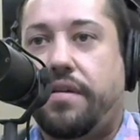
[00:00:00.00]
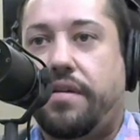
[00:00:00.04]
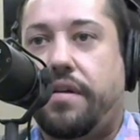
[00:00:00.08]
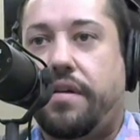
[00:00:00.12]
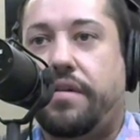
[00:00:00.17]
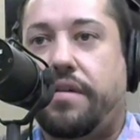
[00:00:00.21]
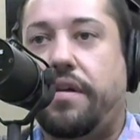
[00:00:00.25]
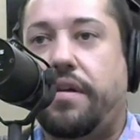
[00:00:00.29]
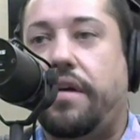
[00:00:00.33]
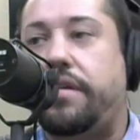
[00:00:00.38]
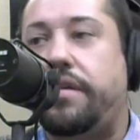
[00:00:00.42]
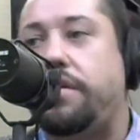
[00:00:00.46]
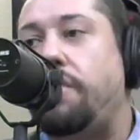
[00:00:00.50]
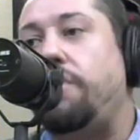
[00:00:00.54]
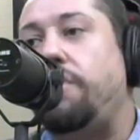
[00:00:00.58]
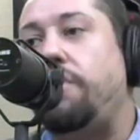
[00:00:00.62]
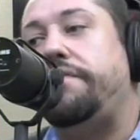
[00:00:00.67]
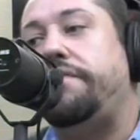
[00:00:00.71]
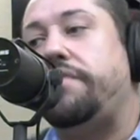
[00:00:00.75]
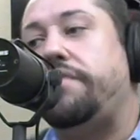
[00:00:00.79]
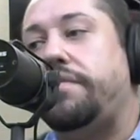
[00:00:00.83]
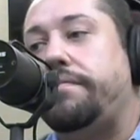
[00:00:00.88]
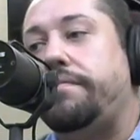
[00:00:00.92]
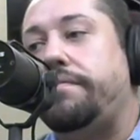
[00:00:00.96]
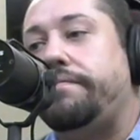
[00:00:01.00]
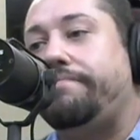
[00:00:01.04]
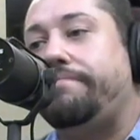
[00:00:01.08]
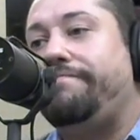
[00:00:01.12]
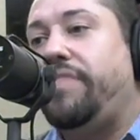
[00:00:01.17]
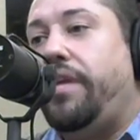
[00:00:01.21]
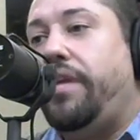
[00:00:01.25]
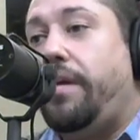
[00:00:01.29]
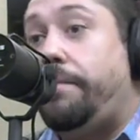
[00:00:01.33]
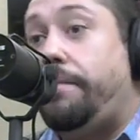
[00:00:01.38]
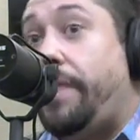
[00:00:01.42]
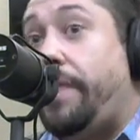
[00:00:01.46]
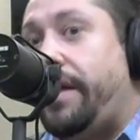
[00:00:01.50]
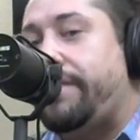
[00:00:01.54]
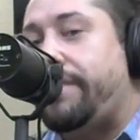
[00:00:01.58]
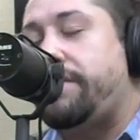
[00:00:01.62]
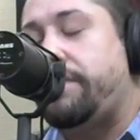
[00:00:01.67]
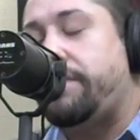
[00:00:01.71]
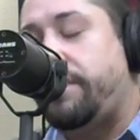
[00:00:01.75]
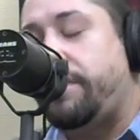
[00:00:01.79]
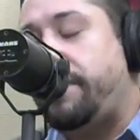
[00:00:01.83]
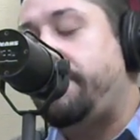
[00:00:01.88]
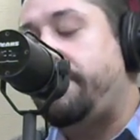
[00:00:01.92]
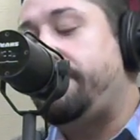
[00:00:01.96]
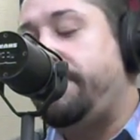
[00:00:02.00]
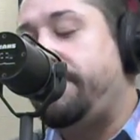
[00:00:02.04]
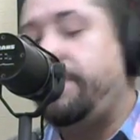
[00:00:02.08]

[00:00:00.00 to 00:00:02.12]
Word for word: I'd gotten a hold of some bad stuff.